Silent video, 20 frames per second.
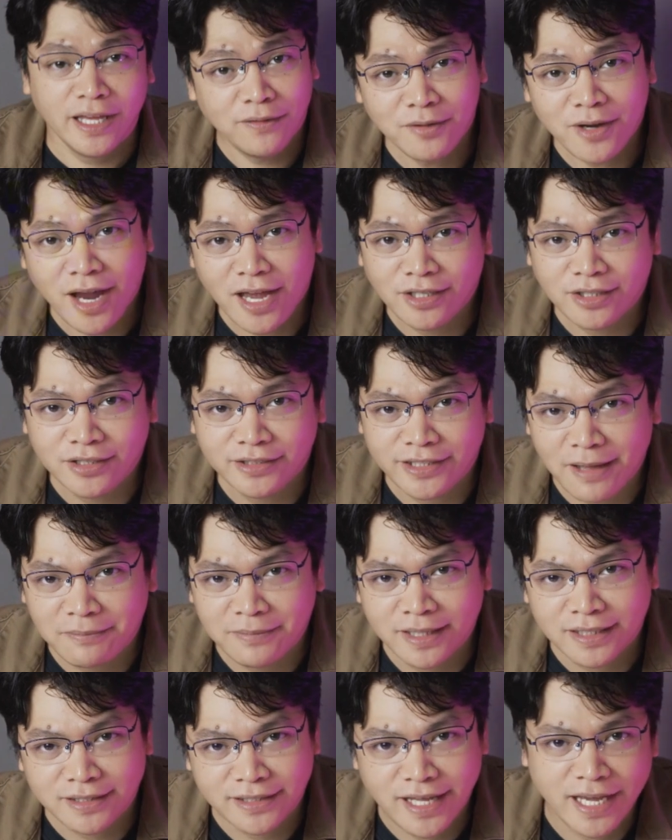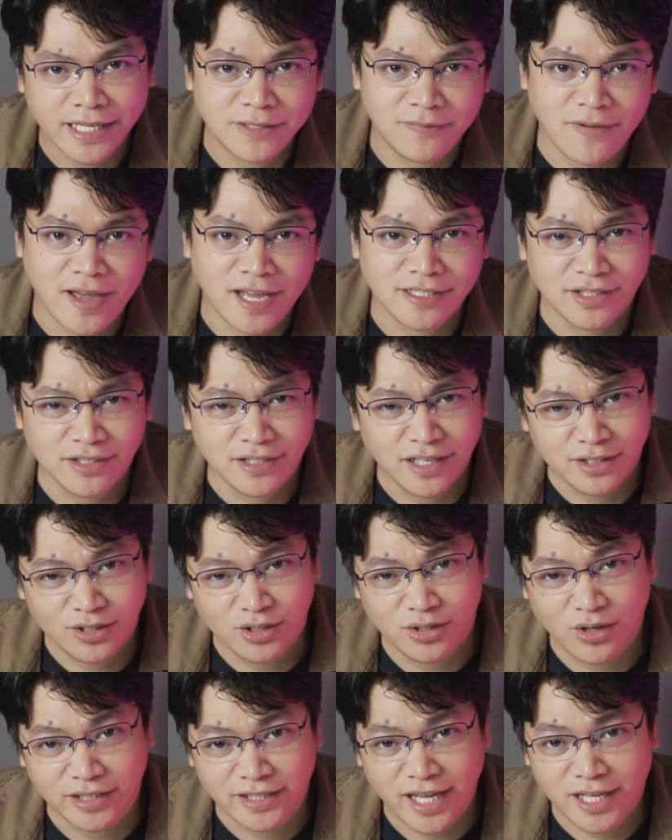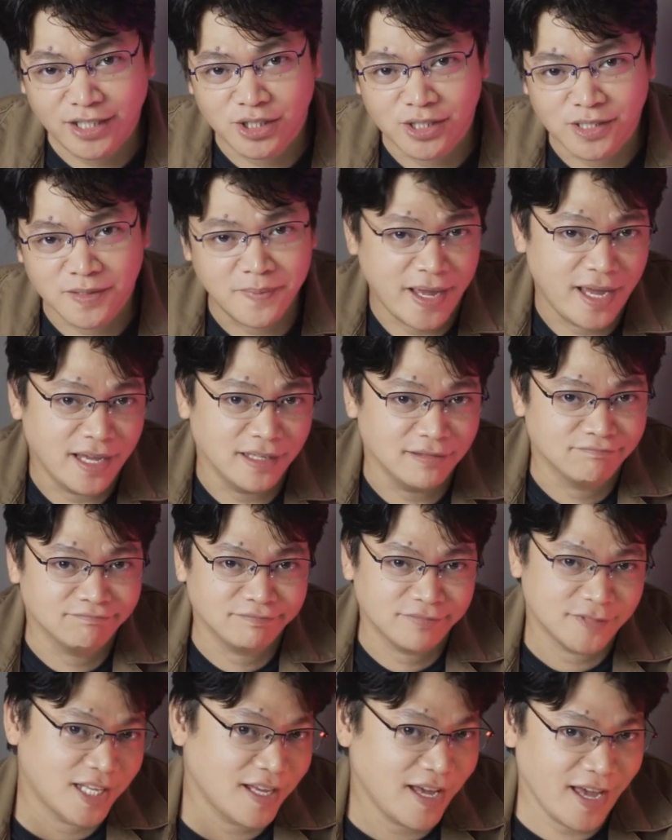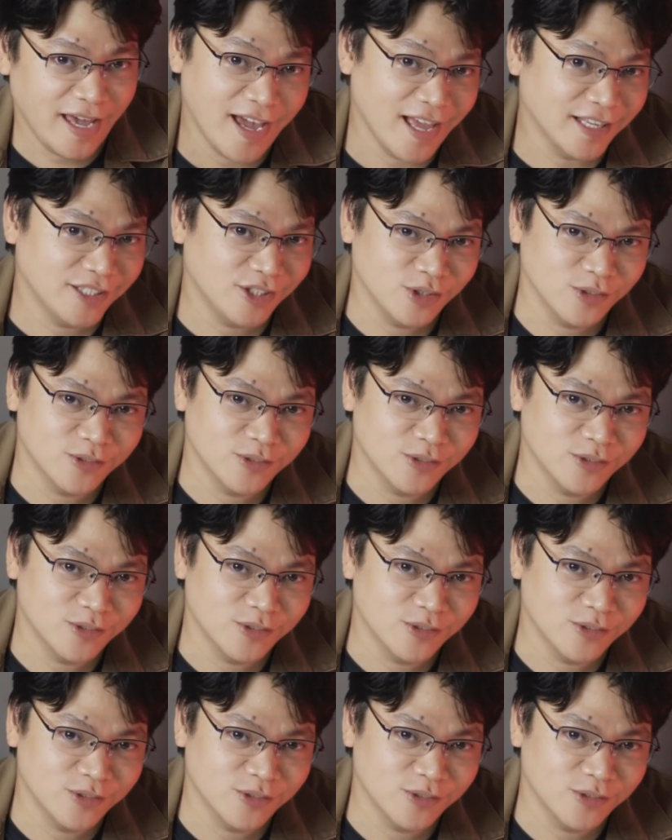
If your Android tablet dies faster than your attention span, I got